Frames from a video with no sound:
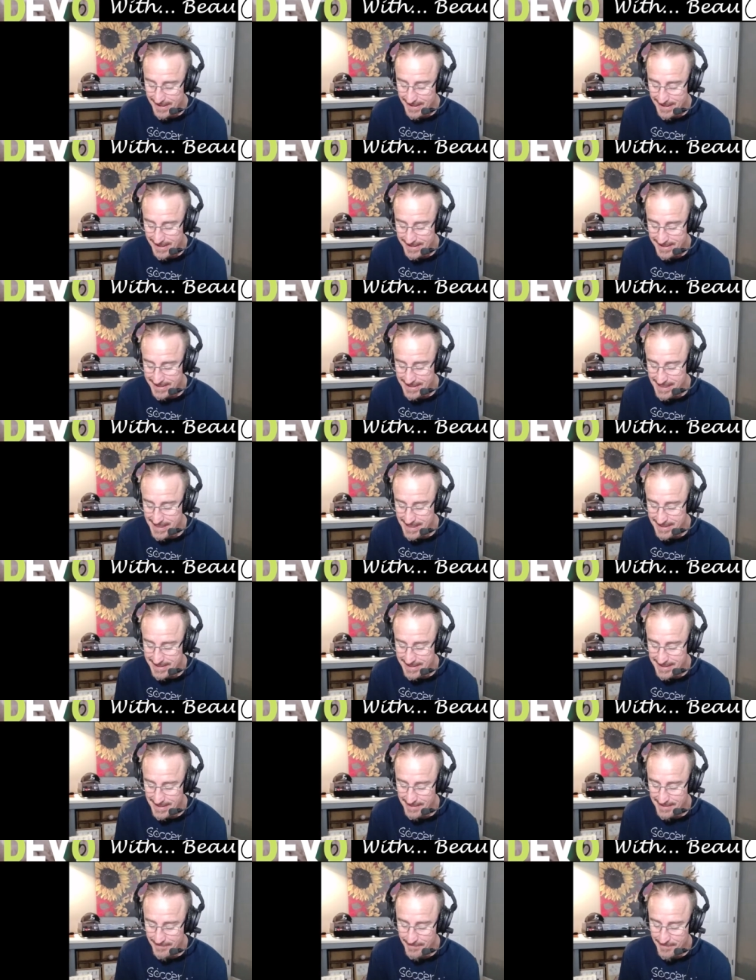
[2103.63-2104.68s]
It says,
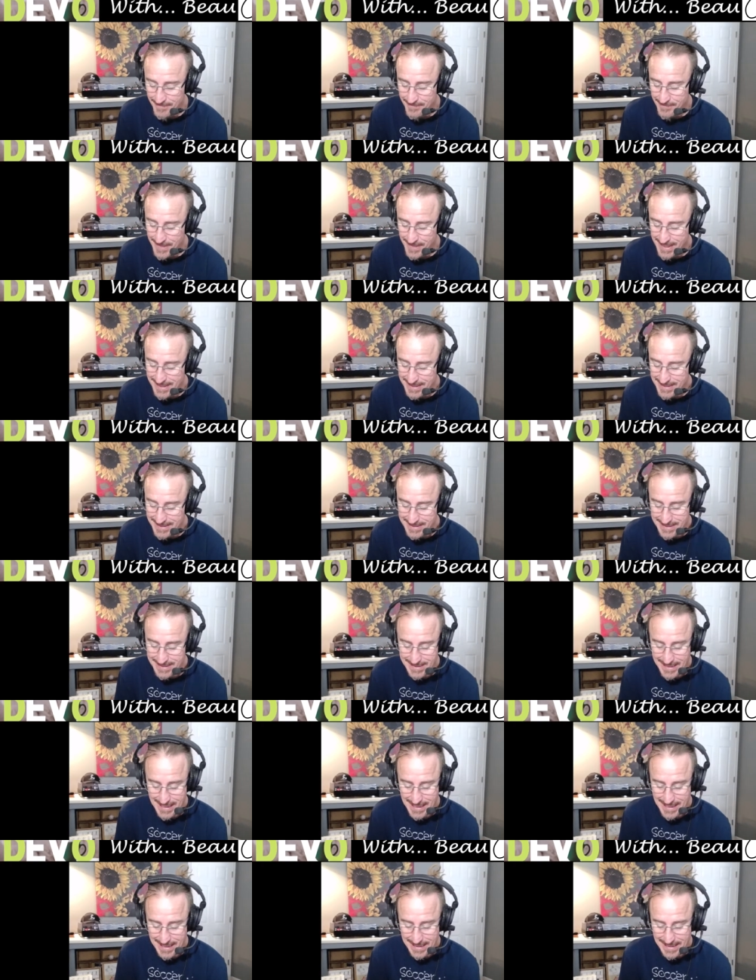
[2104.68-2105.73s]
um, make a
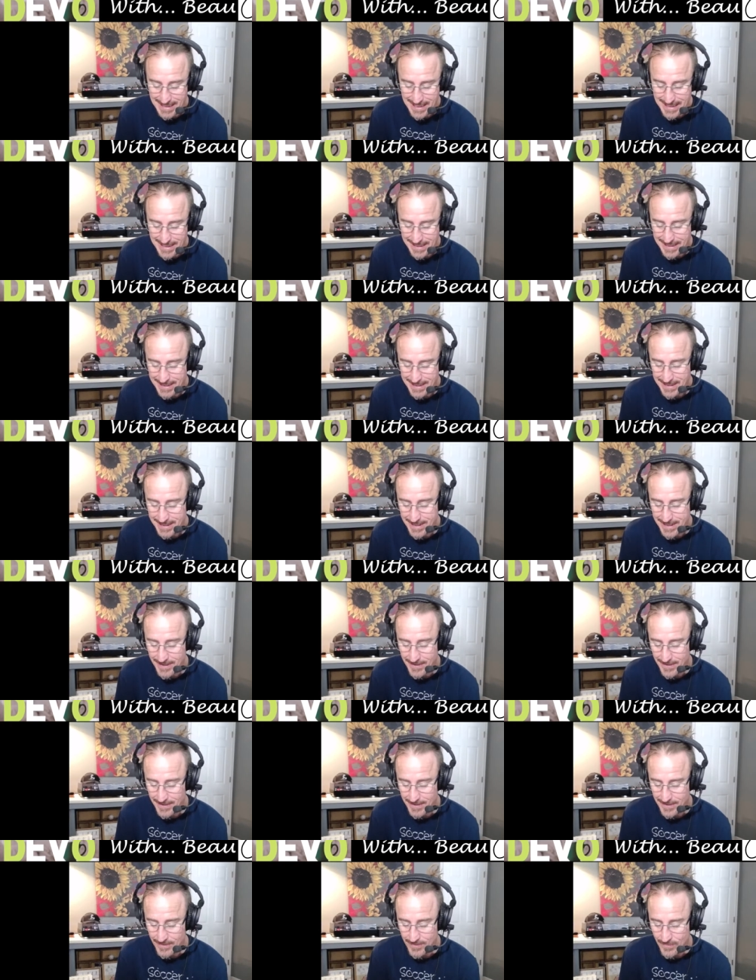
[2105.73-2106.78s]
skylight in the
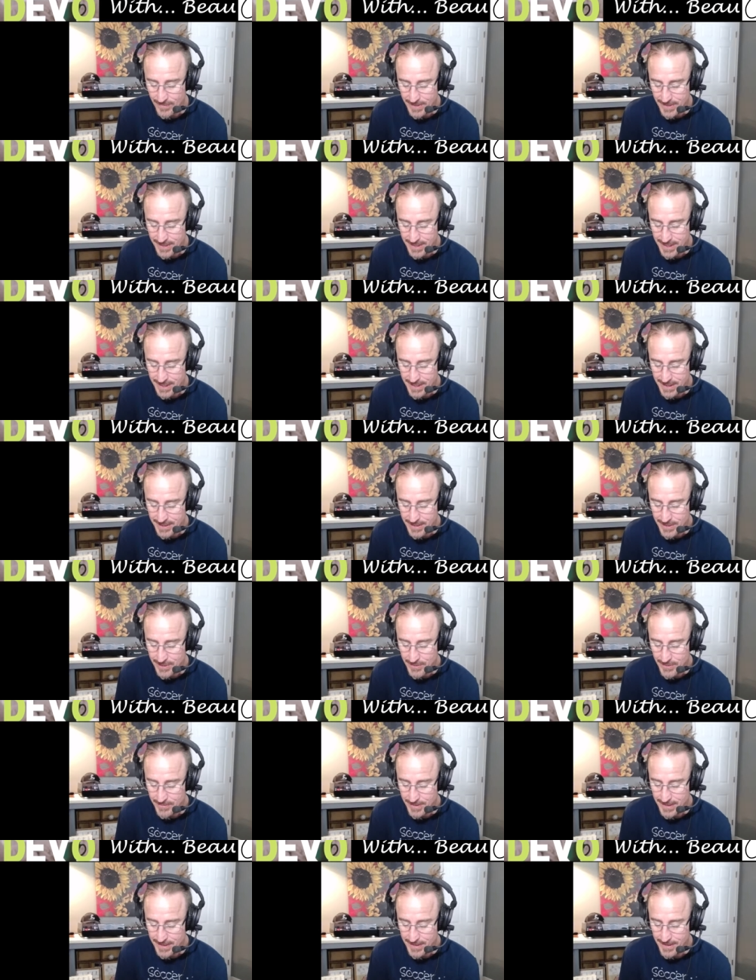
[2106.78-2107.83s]
ark within a
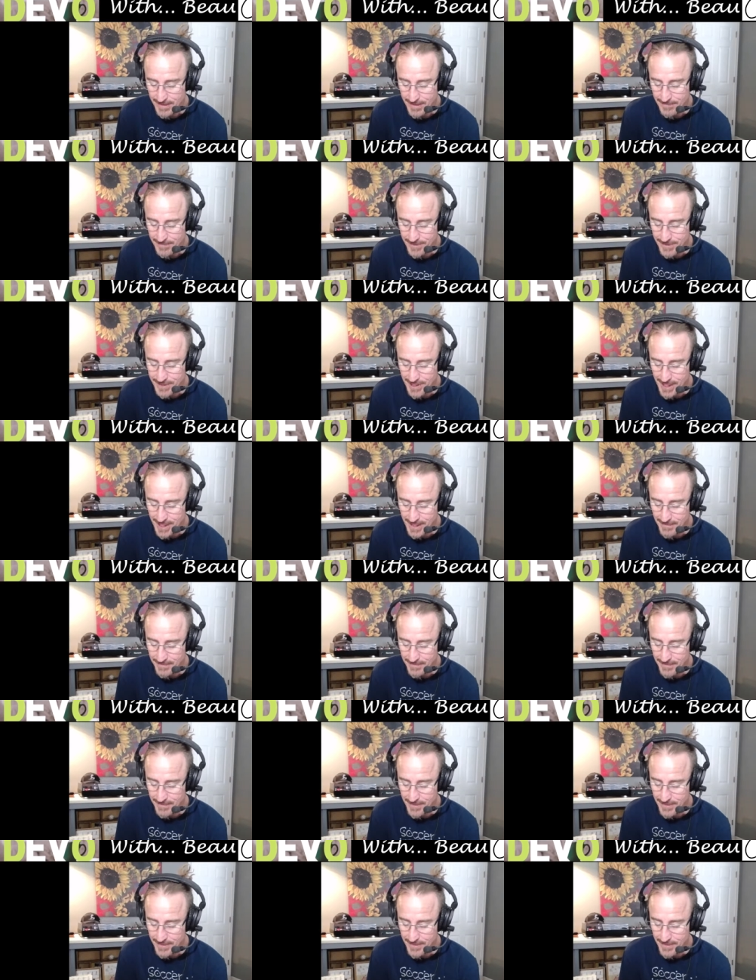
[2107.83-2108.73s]
cubit of the top,